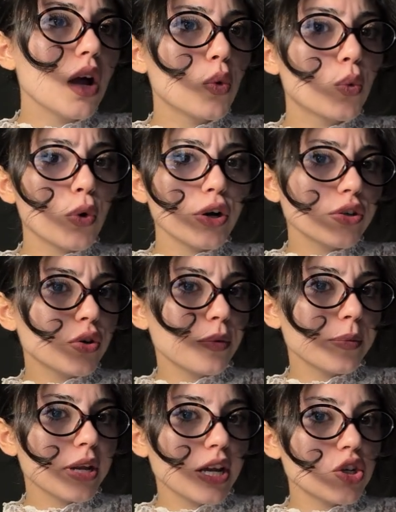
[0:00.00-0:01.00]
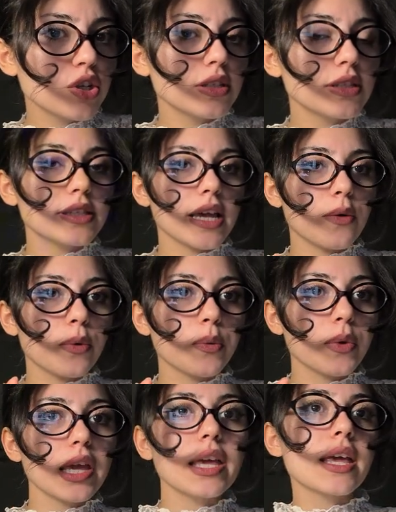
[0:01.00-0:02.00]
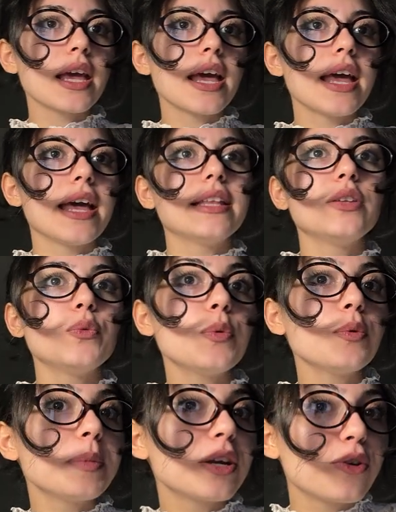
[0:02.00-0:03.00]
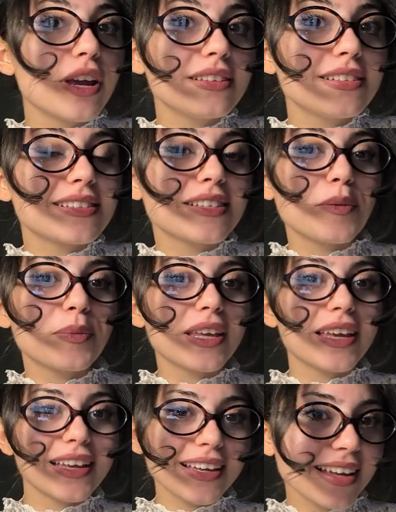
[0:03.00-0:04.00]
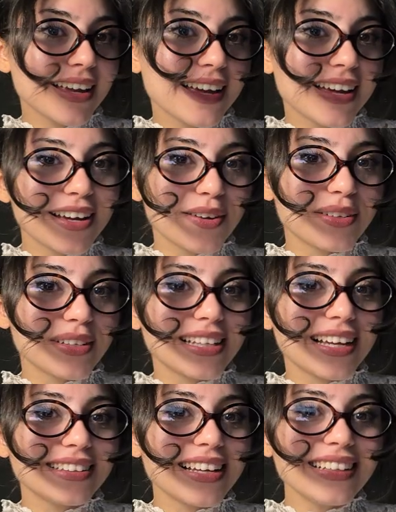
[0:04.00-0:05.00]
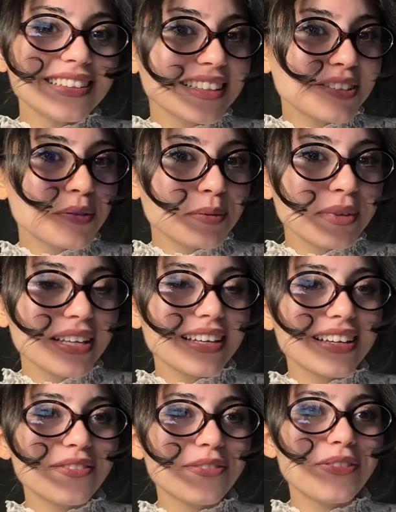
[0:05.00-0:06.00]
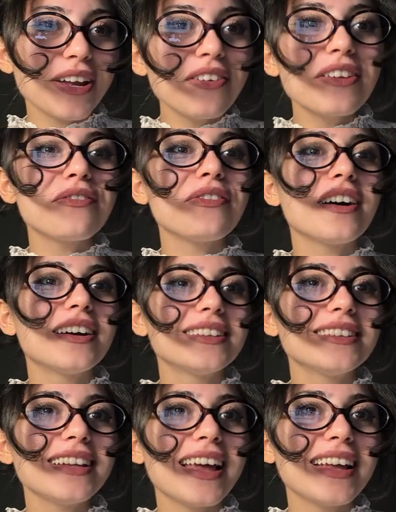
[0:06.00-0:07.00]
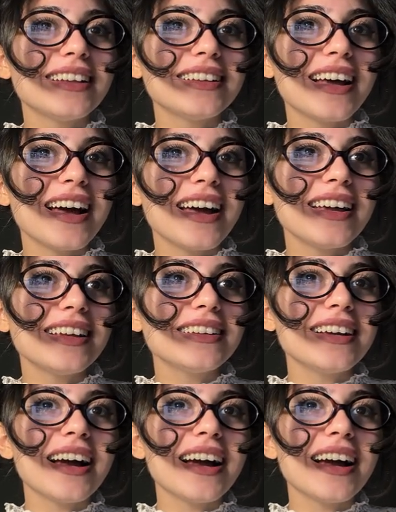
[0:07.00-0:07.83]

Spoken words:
word combinations every week, and then we will be creating something with that. I think it will be very fun, and I